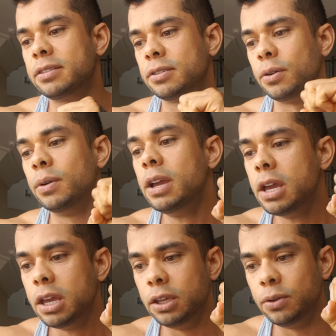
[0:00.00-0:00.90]
So
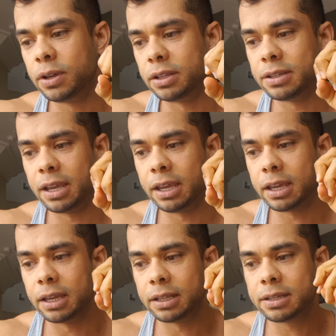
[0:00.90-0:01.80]
you can take
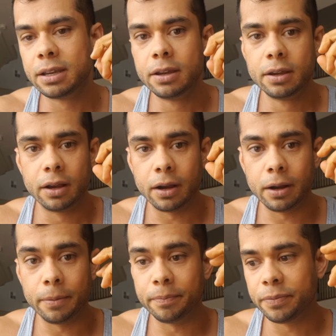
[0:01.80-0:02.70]
it
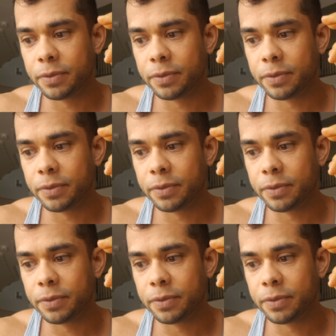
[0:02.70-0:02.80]
um,